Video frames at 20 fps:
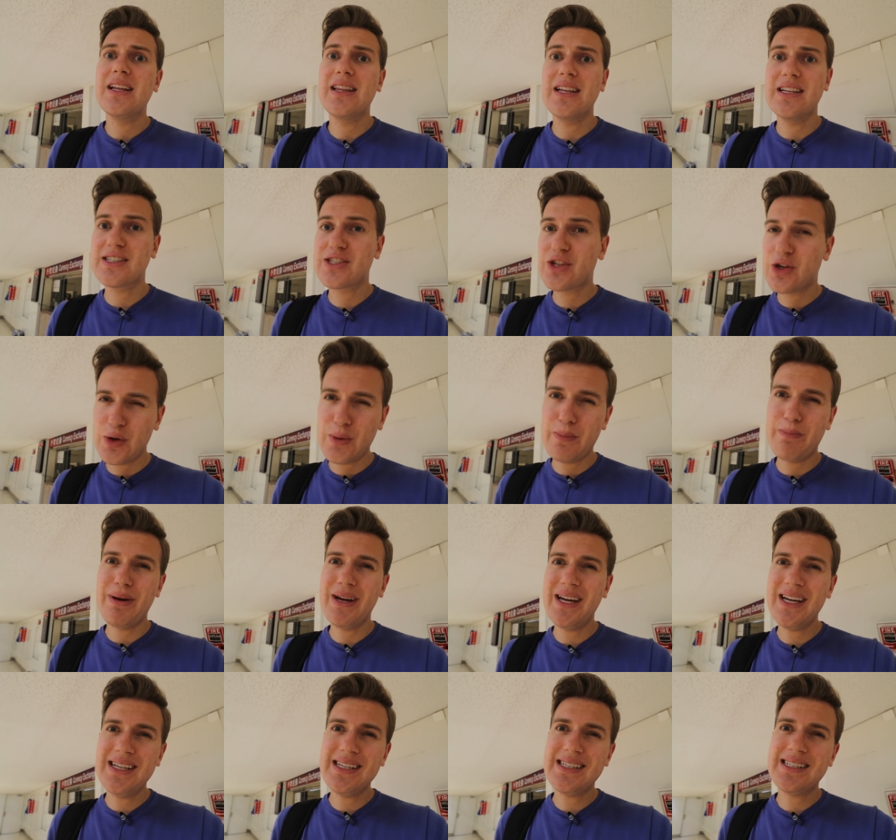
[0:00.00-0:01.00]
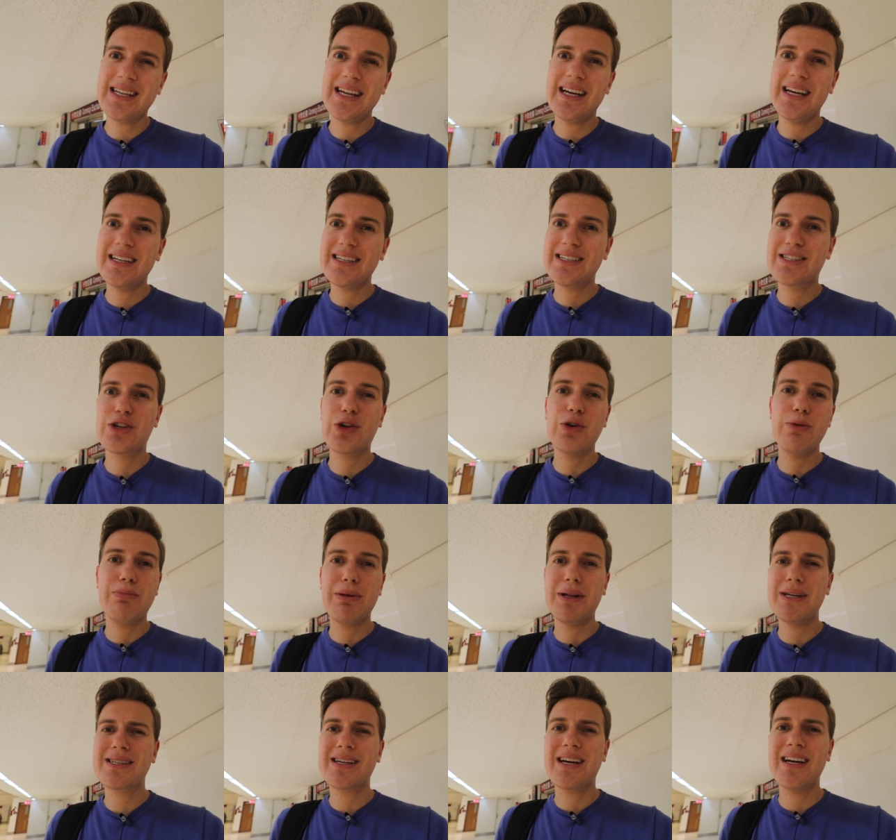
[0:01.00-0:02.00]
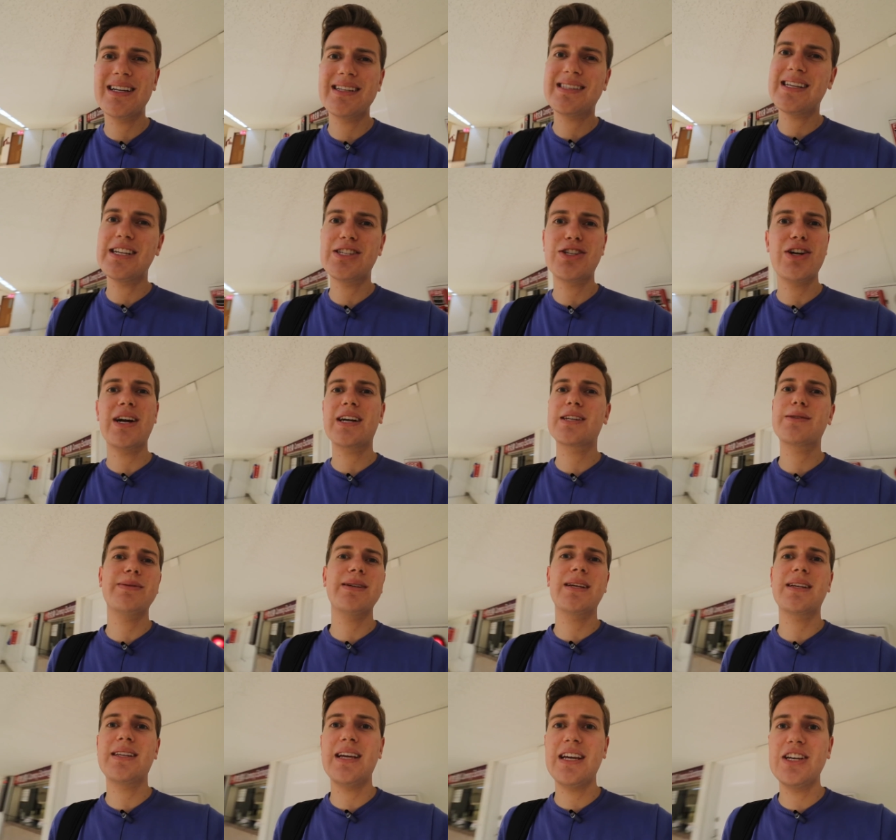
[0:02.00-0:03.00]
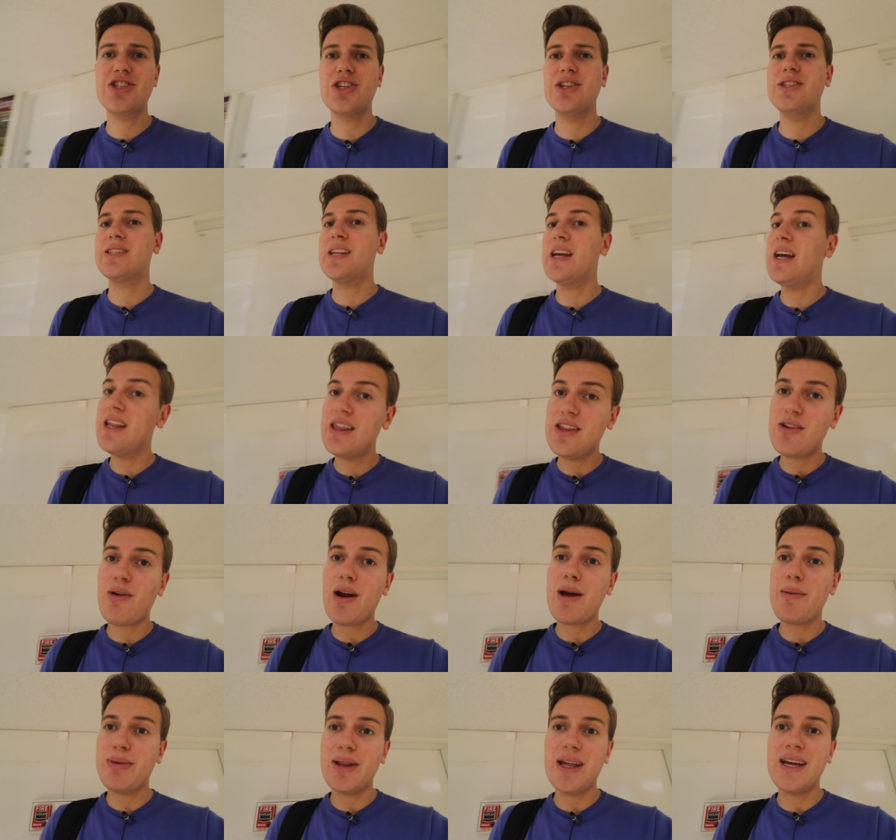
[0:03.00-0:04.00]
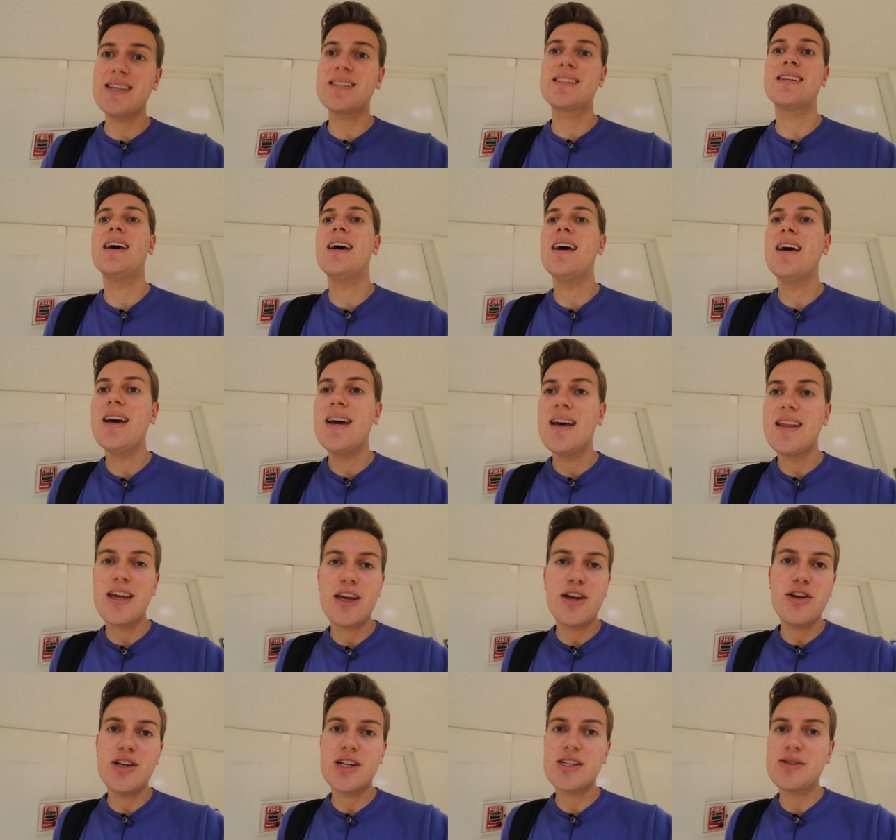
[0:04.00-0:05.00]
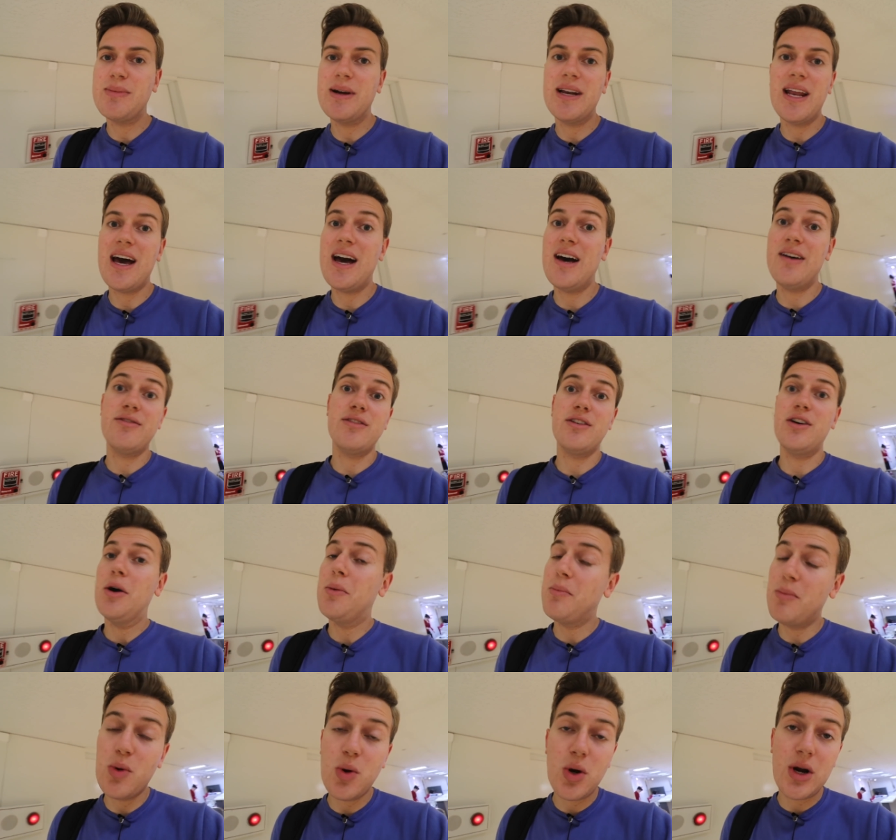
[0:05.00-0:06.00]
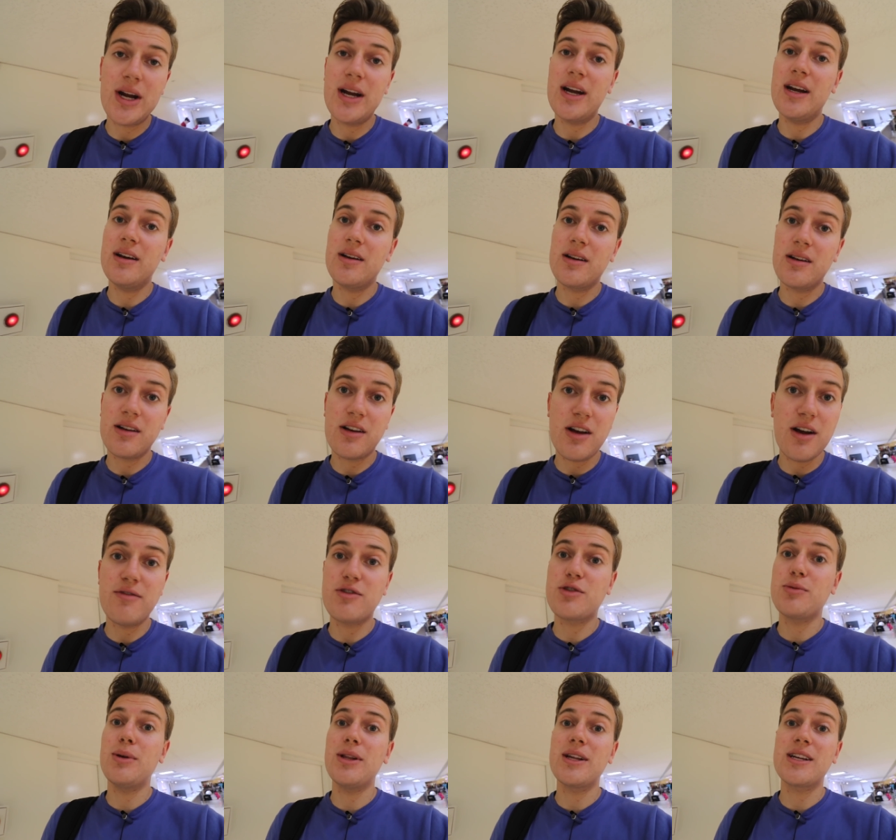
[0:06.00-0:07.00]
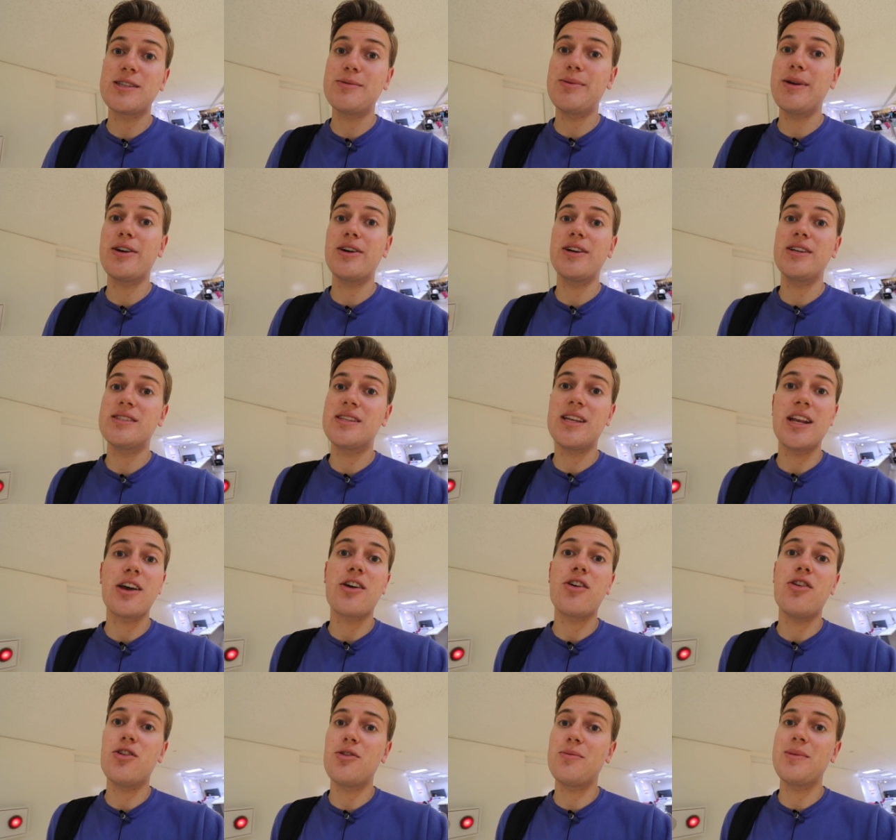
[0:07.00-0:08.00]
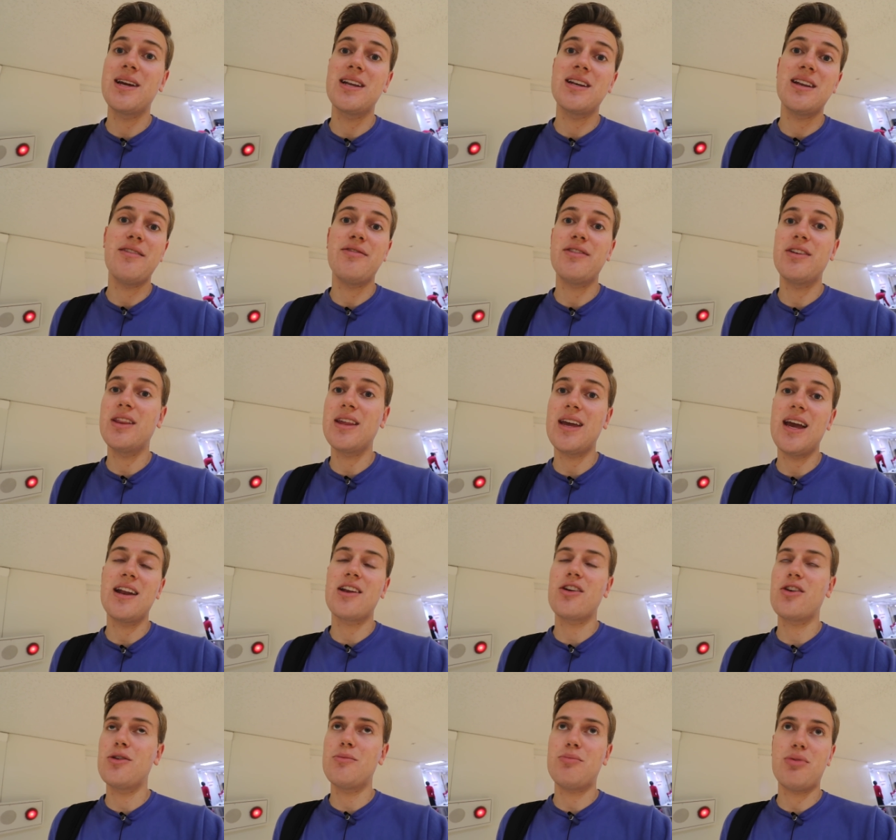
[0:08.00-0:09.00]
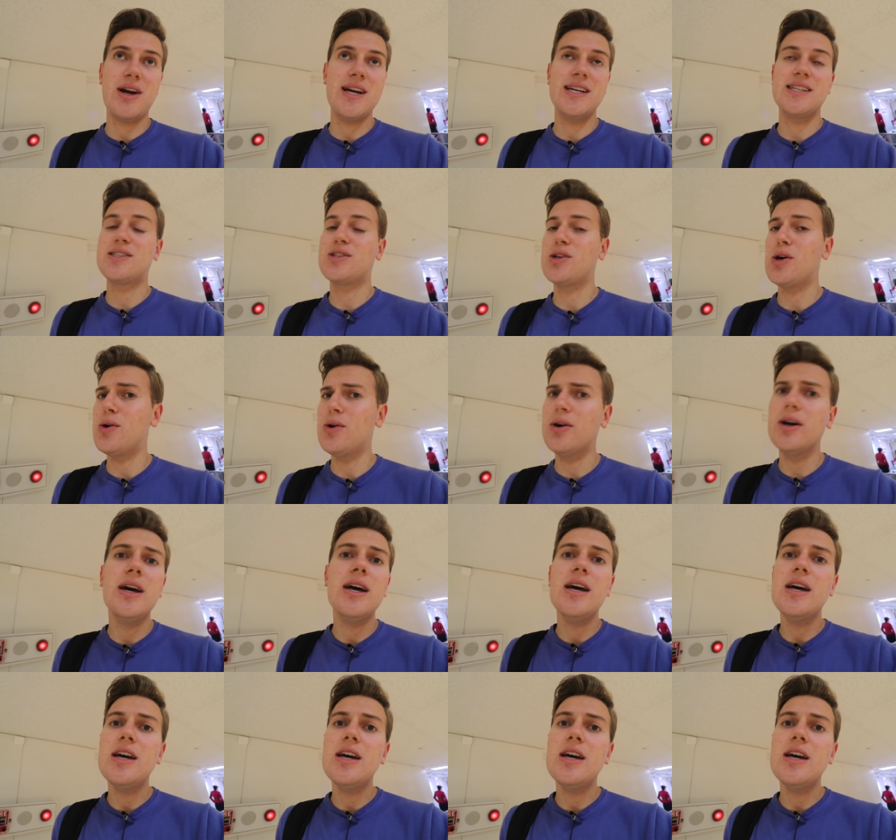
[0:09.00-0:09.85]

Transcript: than Scoot Biz, And Scoot Plus kind of sets your expectations in the right place that you just might have a more comfortable experience than economy and definitely at a good price. So